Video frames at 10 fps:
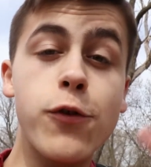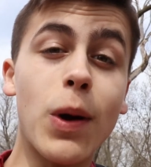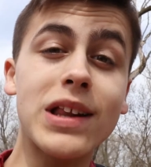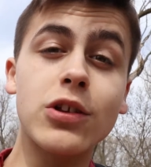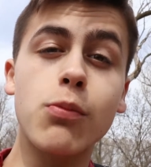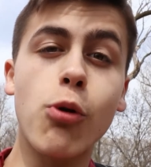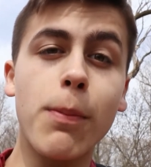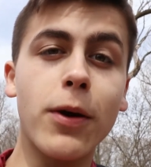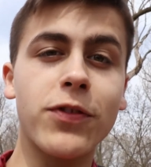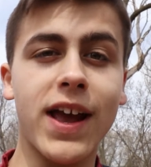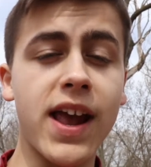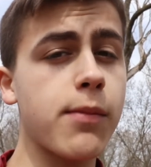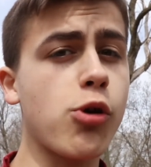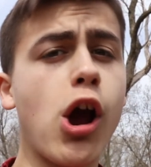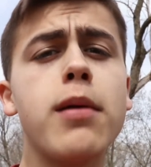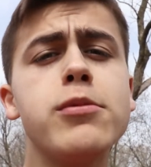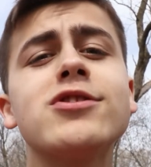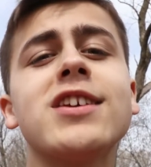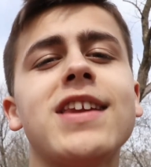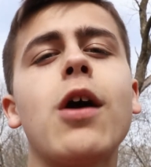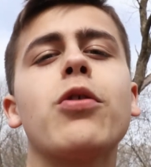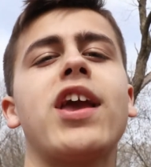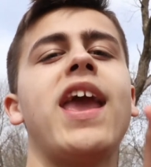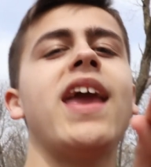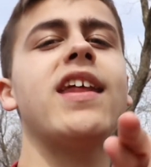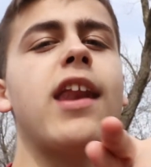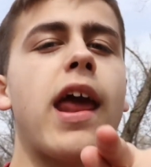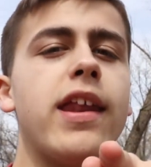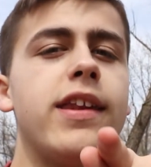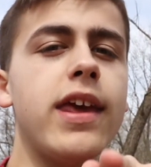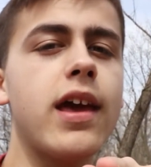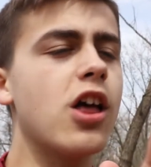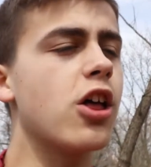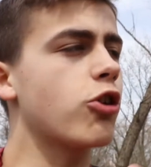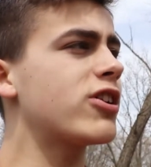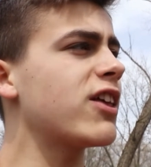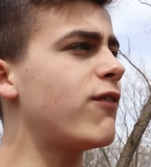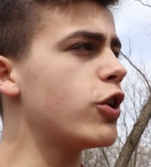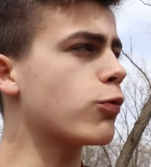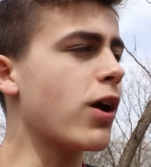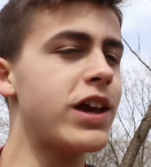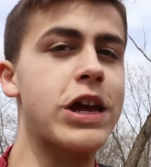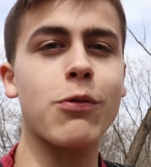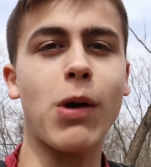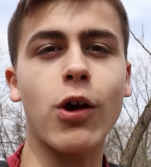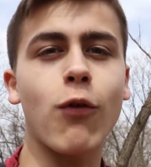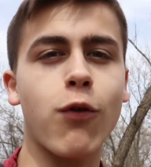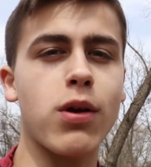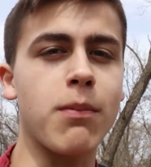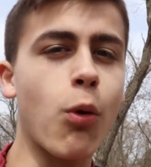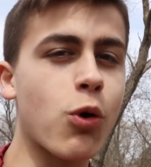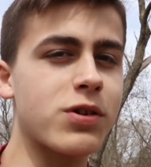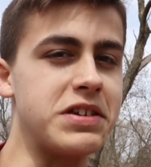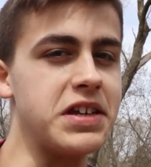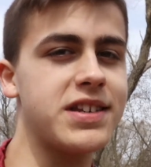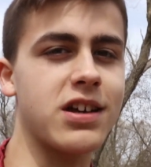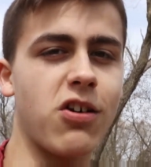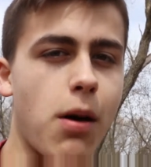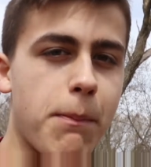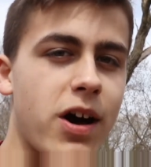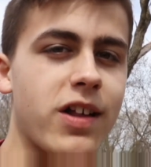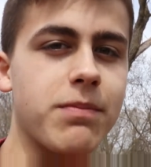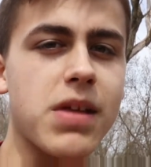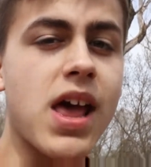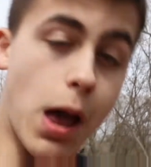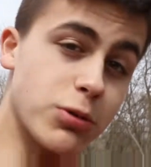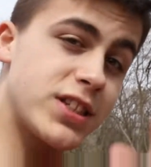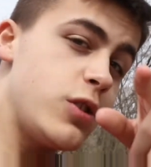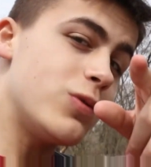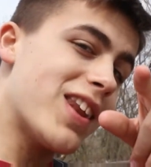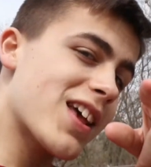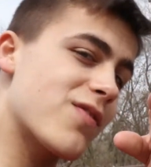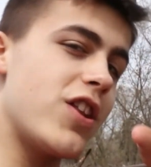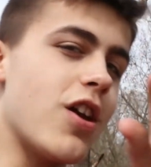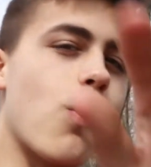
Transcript: you want to learn more about the camera I'm using now, the Canon 80D, click the video right here where I go over in more detail about it. I will see you in the next video.